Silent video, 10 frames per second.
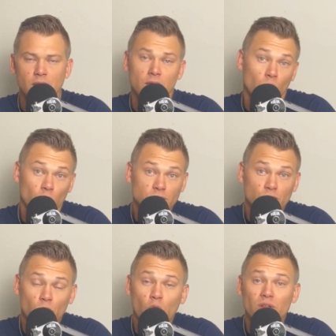What's the
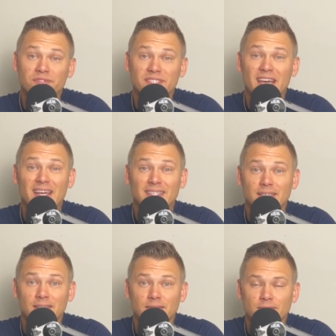role of debt?
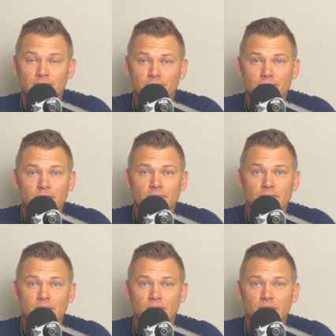
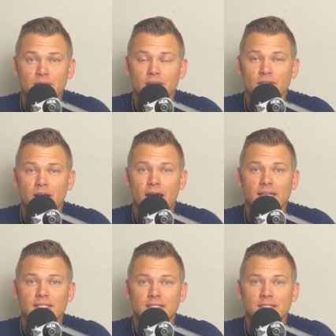Hill
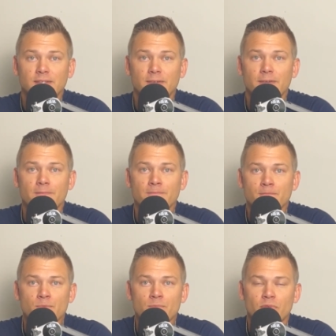asks.
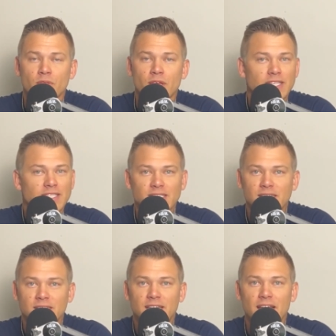He says
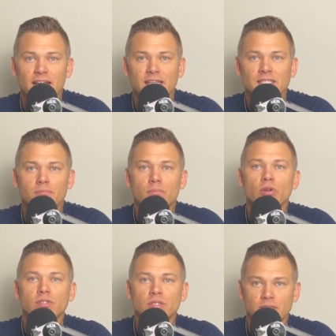that debt is a
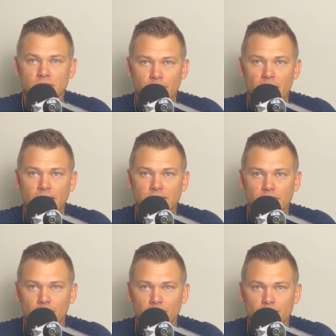merciless
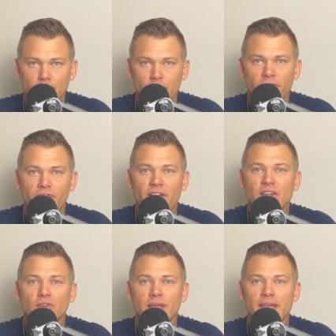master, a
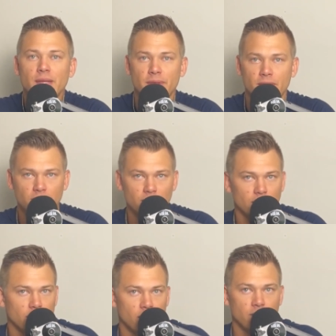fatal enemy
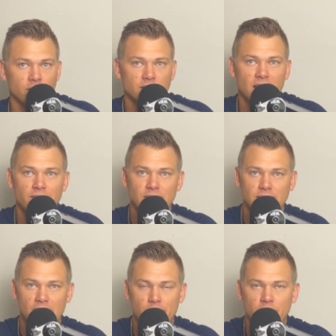of the savings
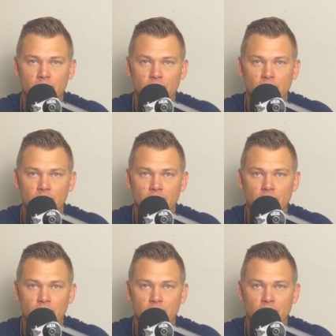habit.